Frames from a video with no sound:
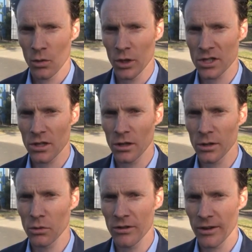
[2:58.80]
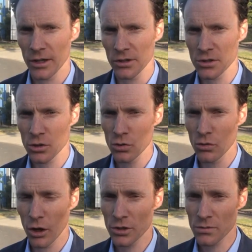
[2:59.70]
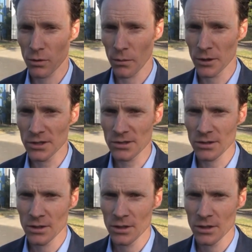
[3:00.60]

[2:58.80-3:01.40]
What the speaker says: We externally revalued 2 roads properties